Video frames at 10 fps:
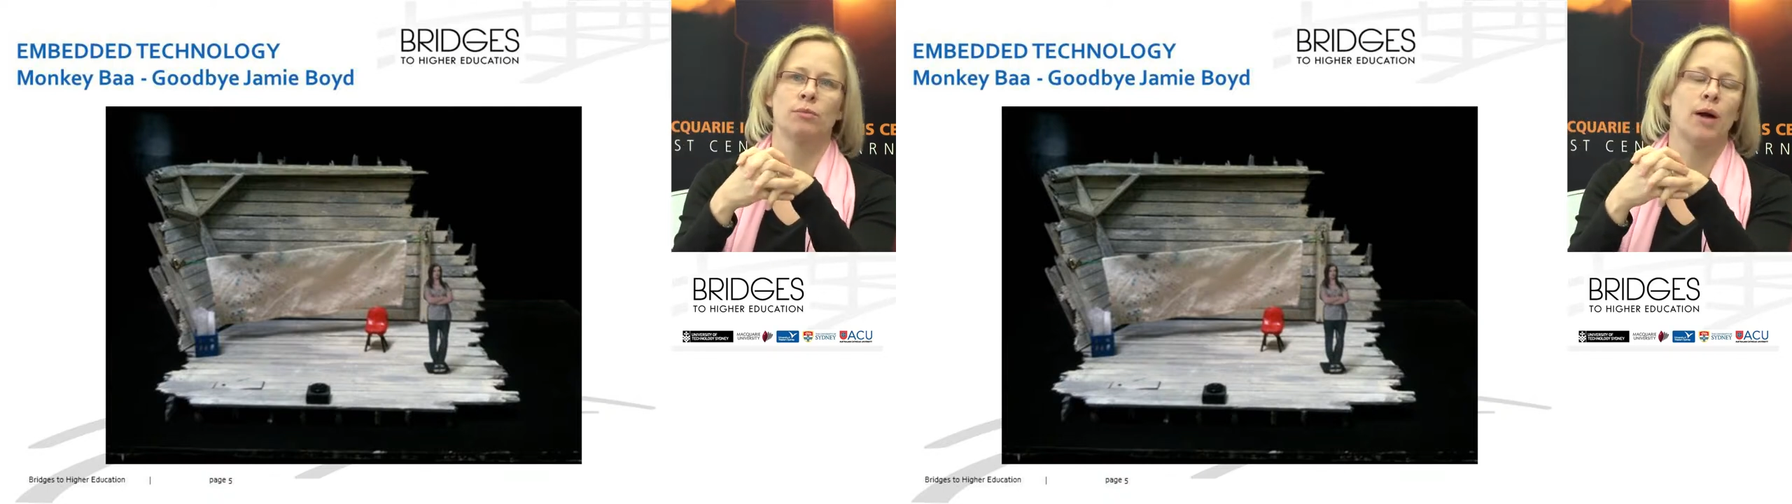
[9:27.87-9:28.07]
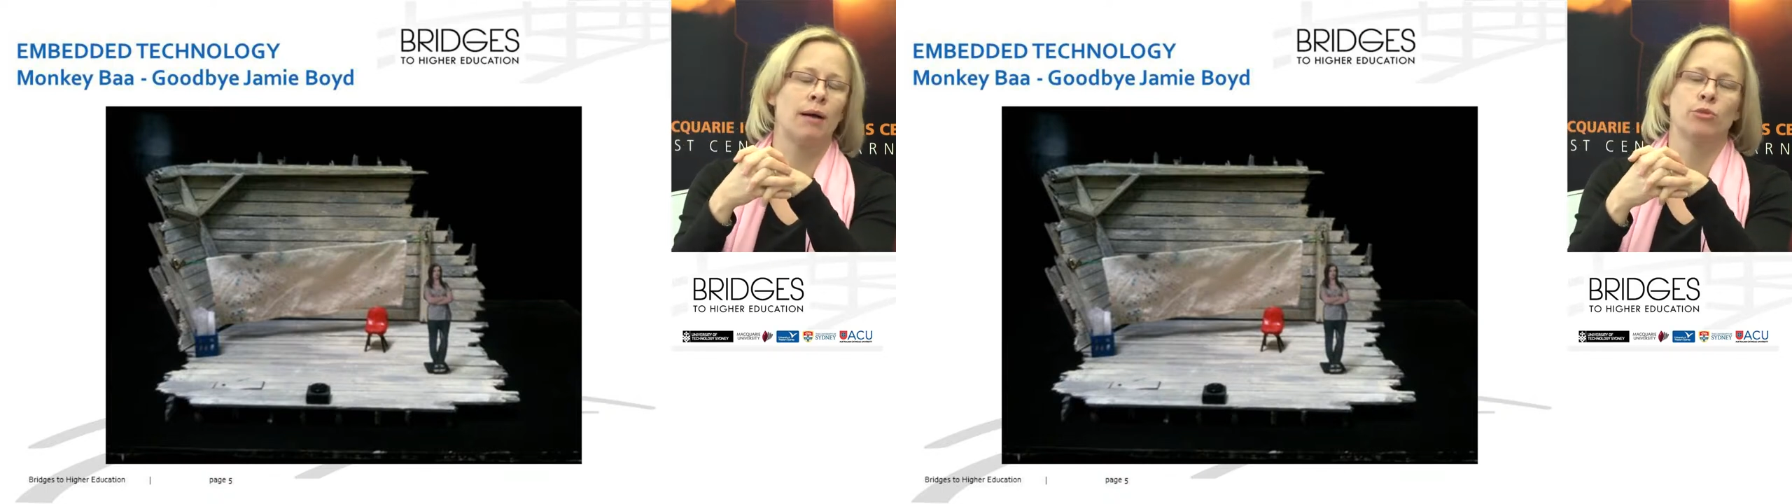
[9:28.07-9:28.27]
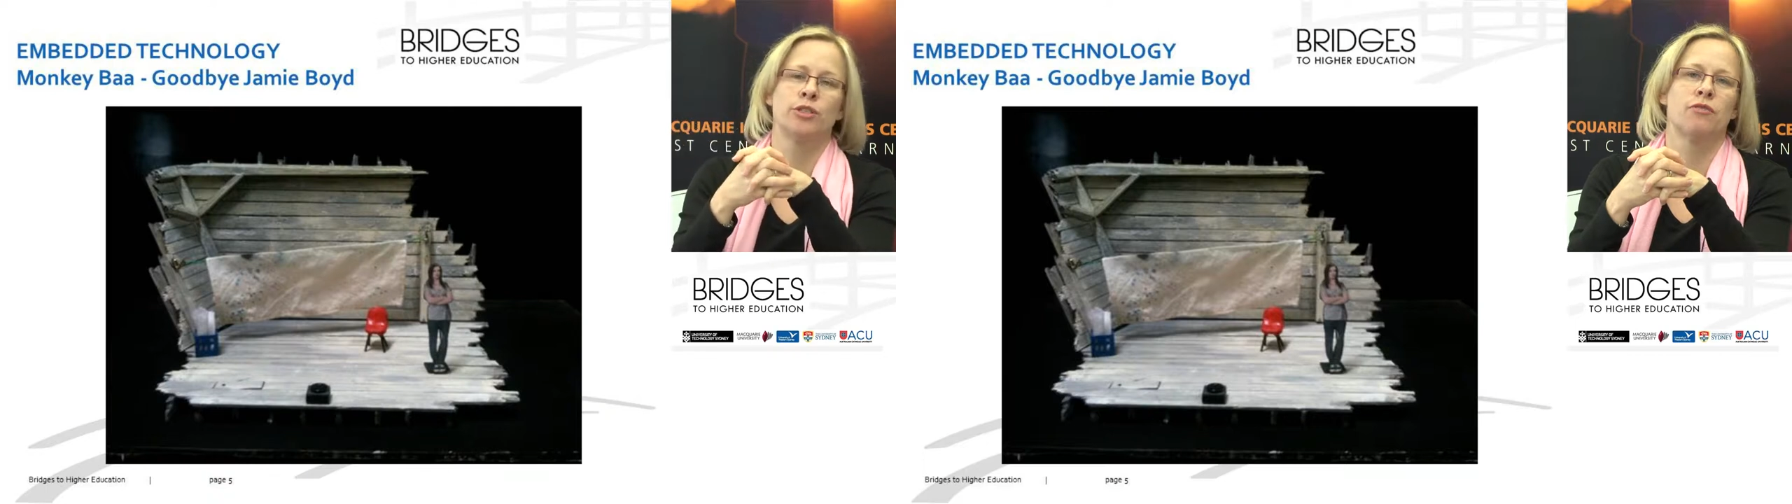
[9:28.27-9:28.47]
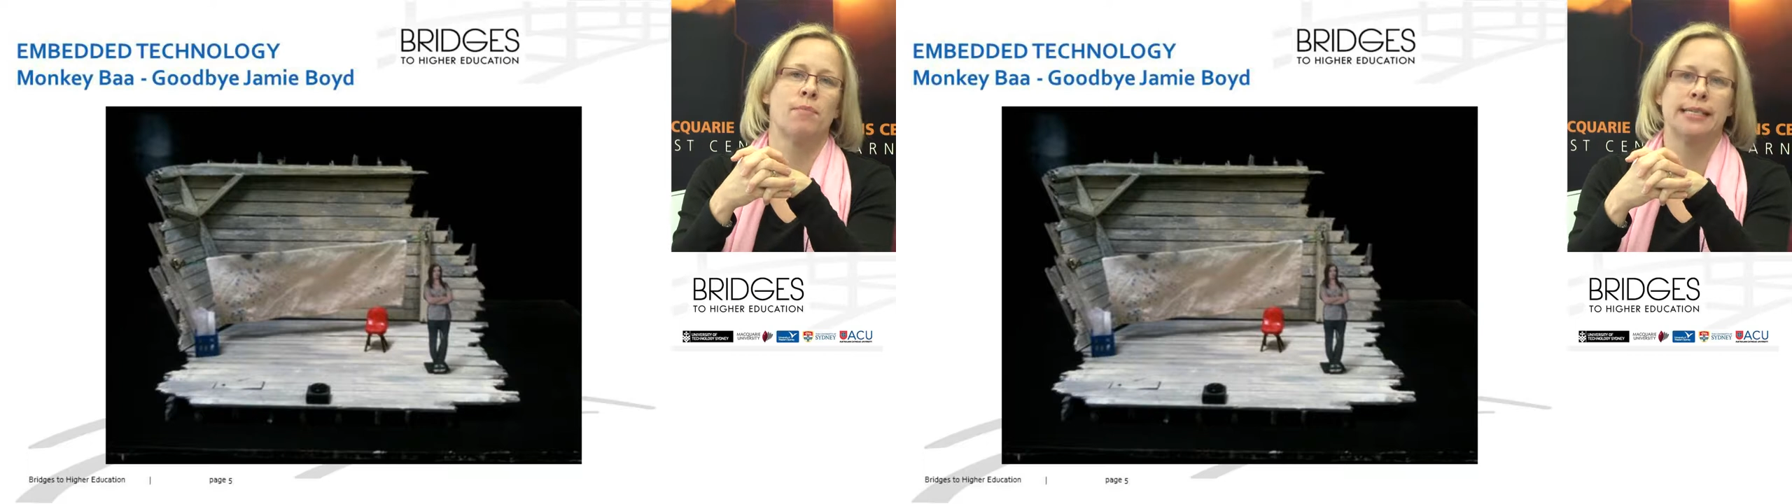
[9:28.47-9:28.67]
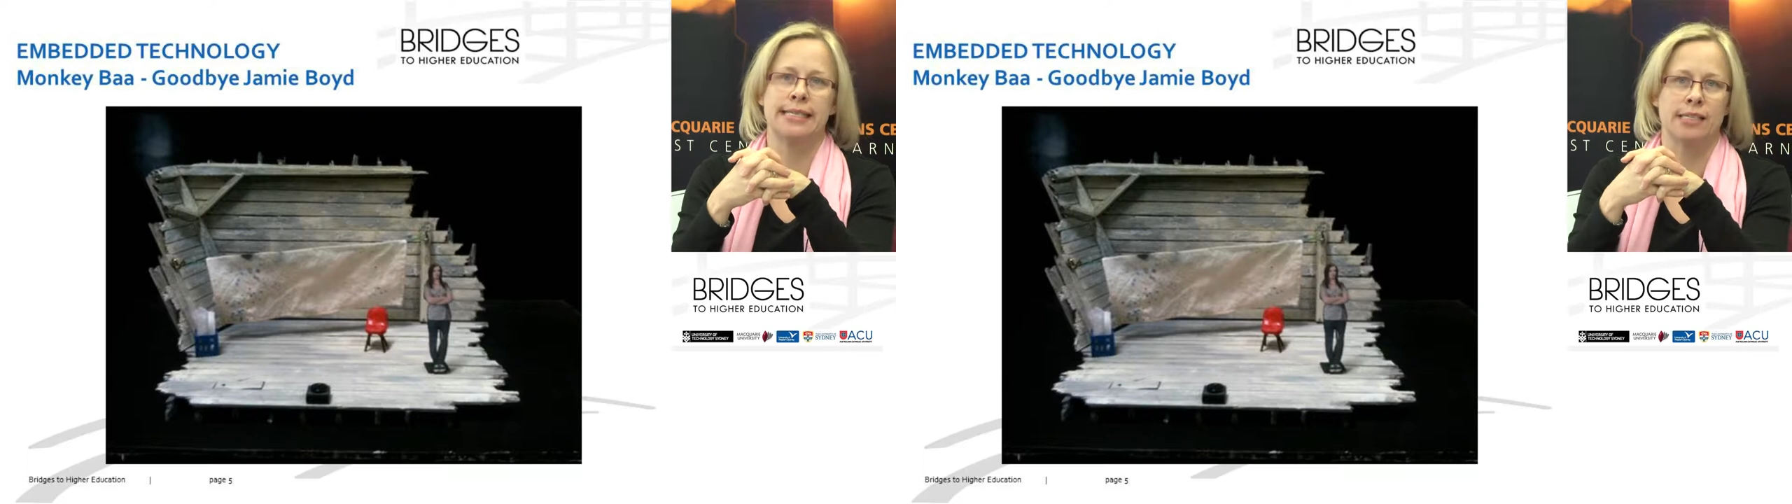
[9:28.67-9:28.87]
upwards of
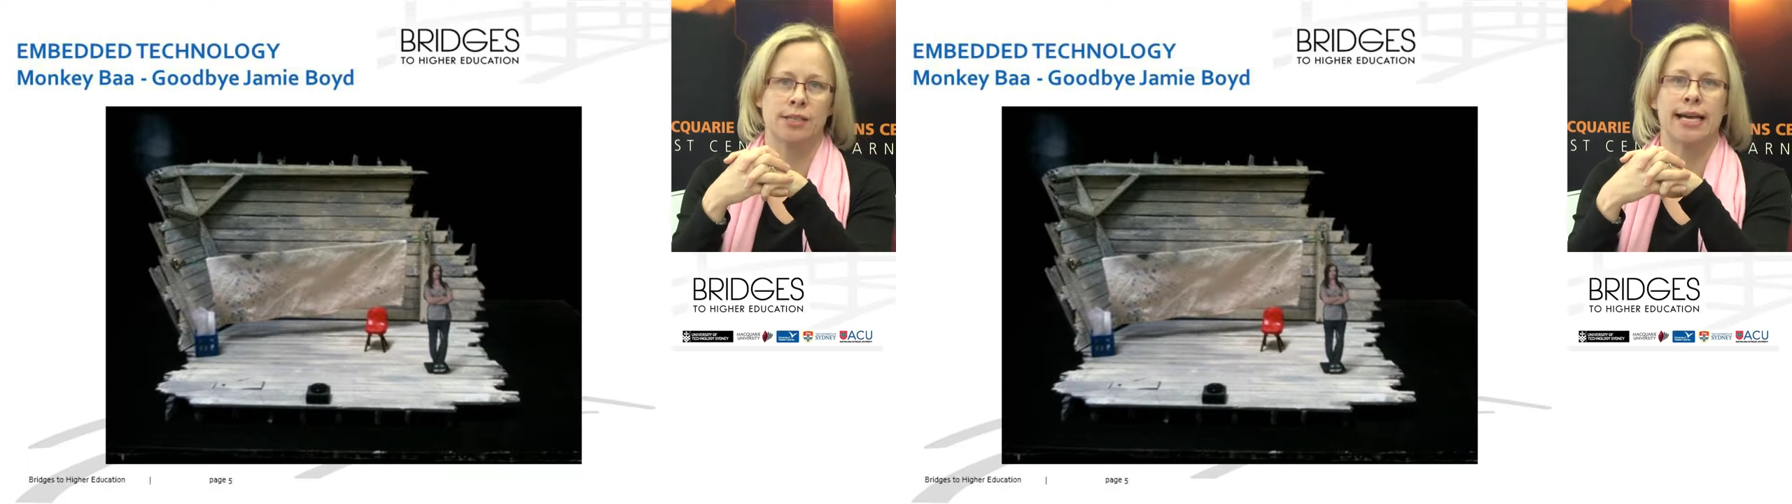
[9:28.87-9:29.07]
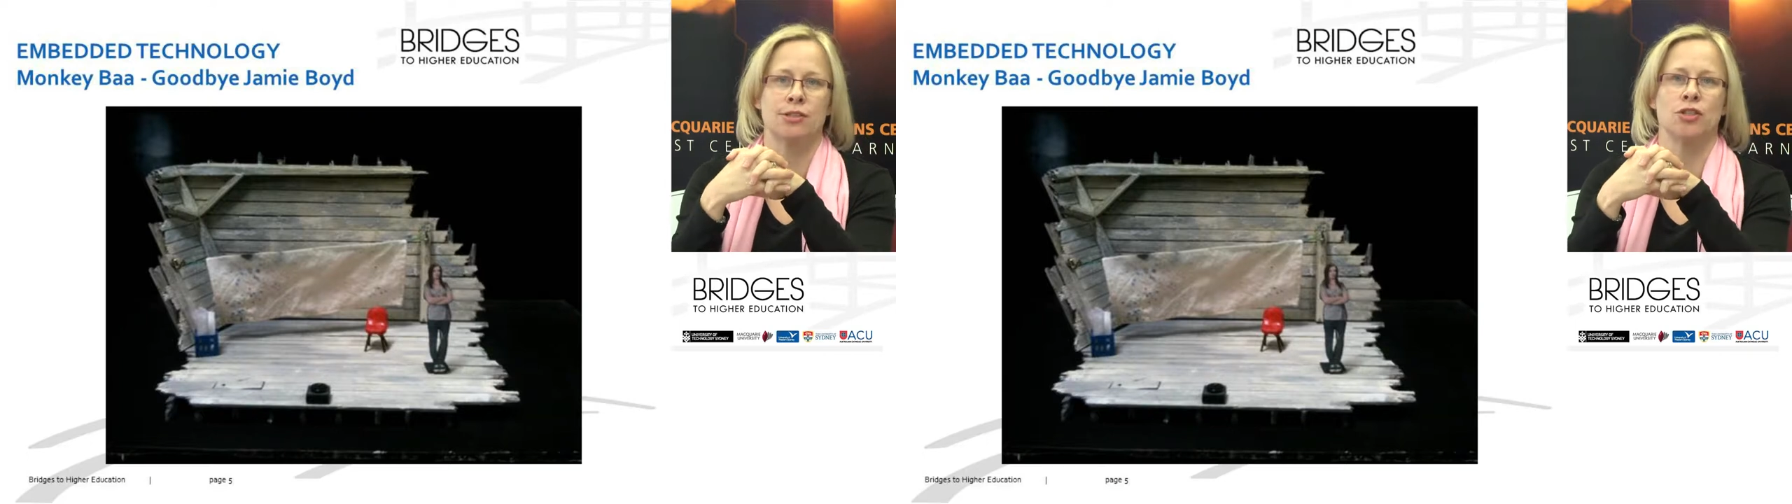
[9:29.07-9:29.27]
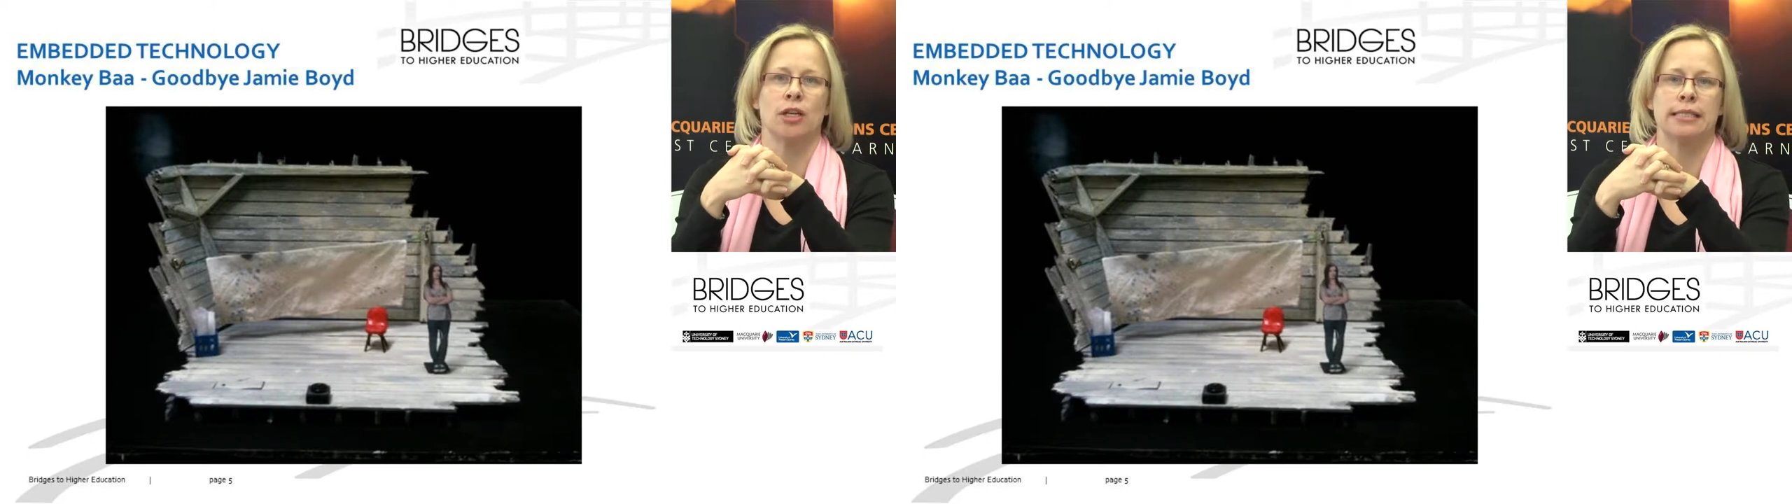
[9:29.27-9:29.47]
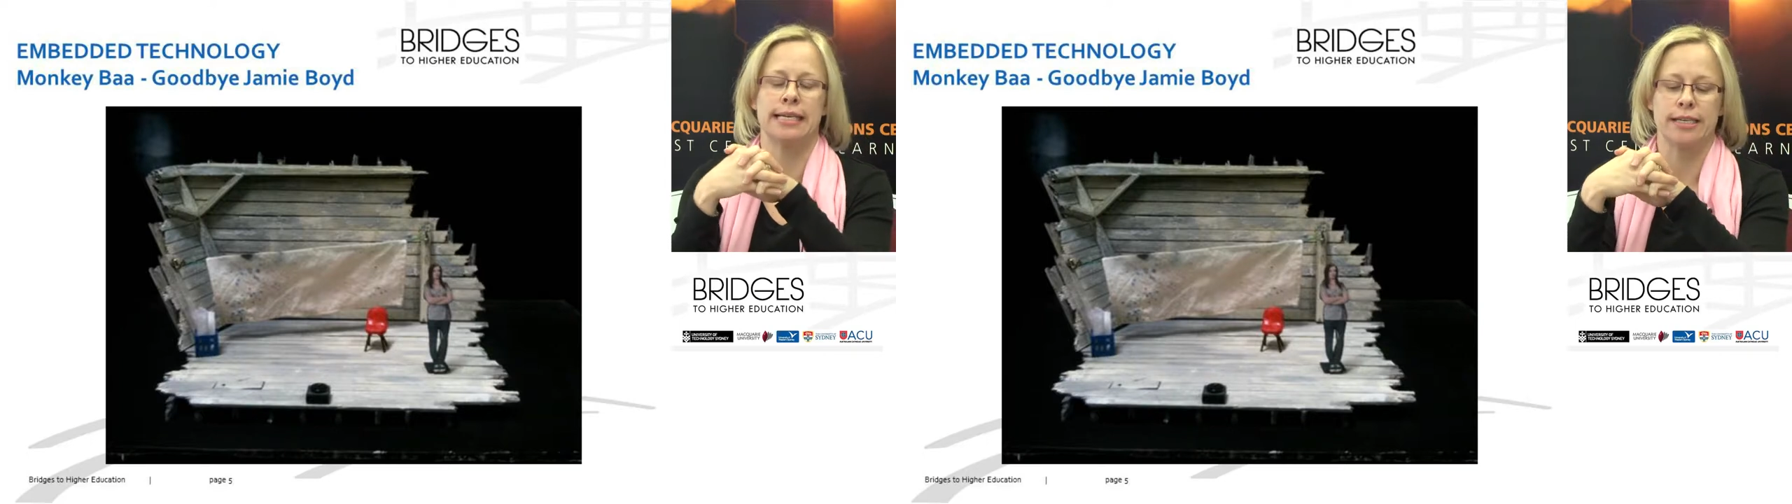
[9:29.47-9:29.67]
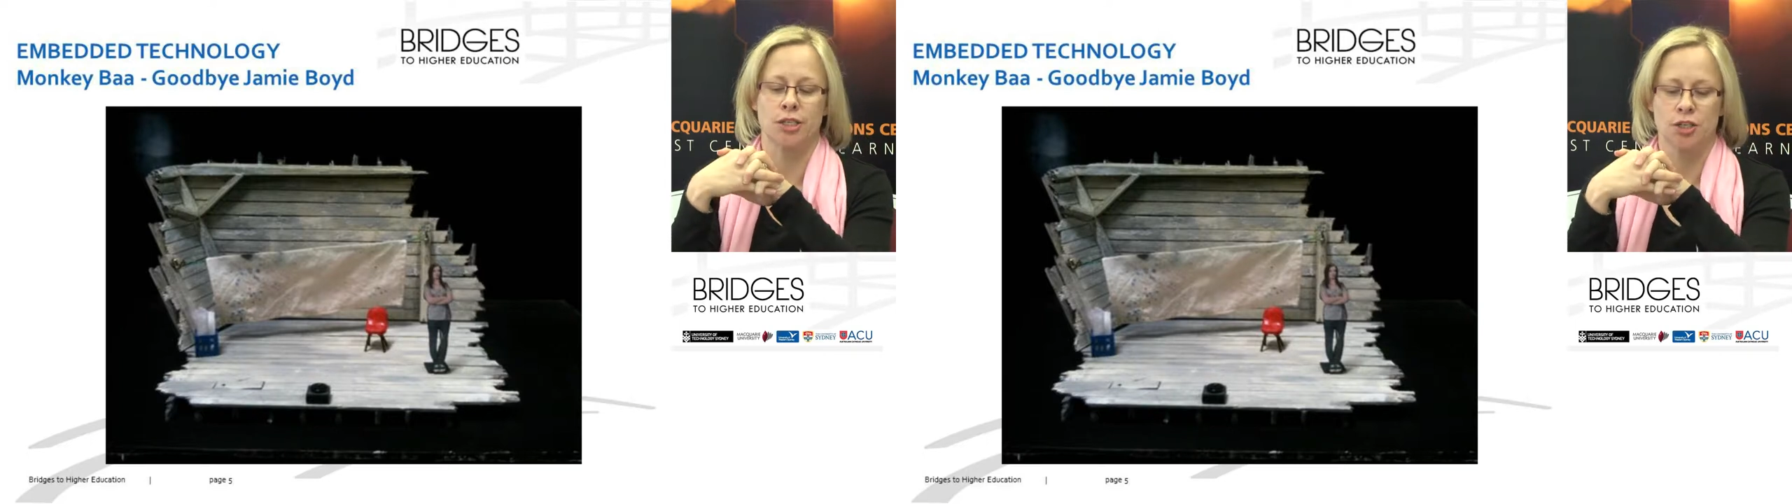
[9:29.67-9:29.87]
about
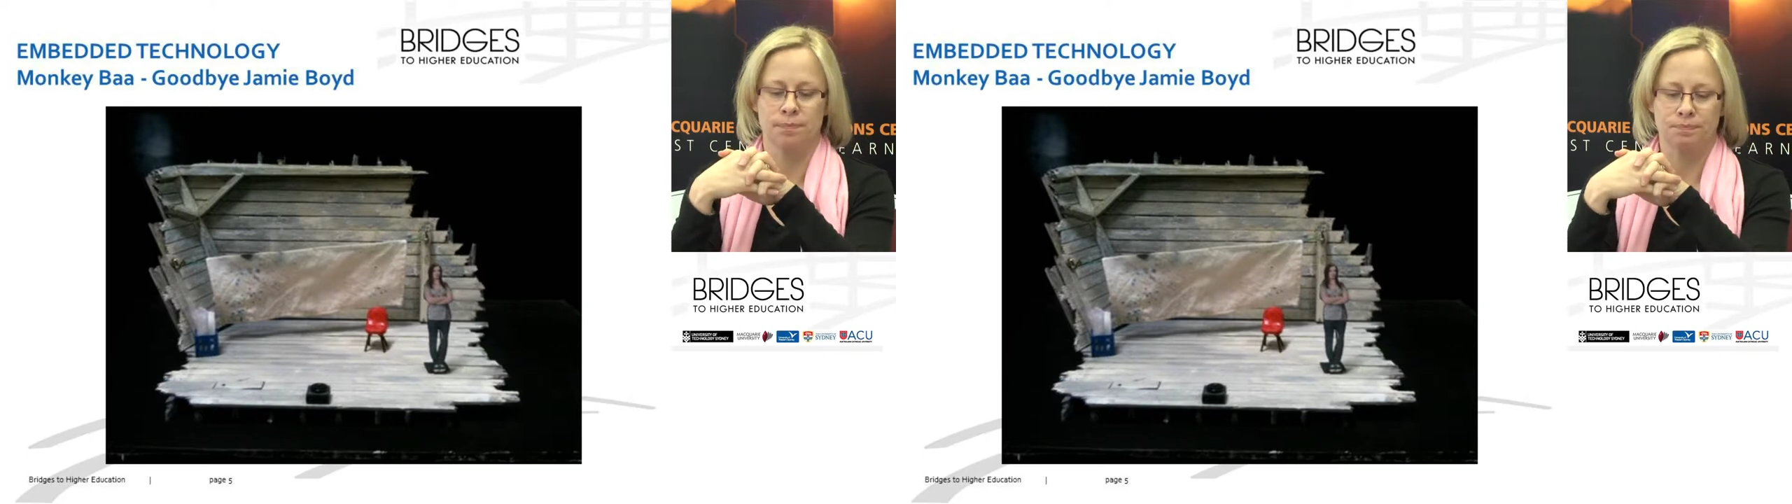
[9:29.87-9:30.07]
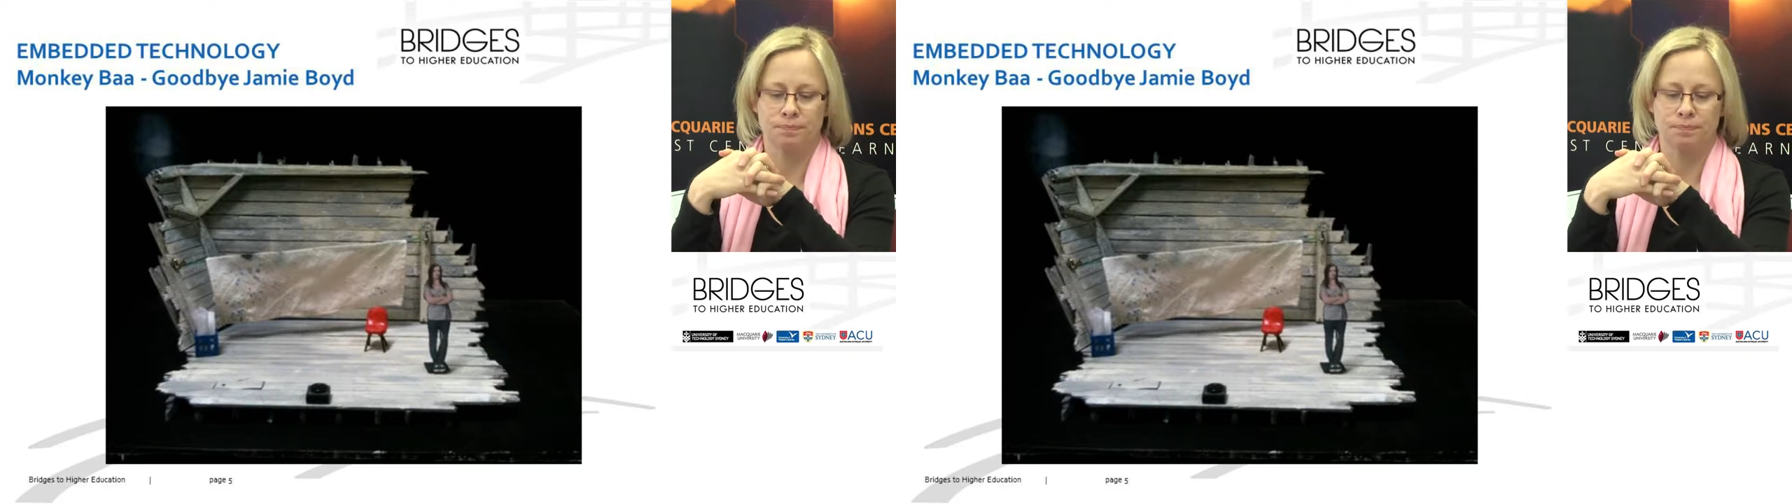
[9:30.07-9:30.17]
$6,000 each.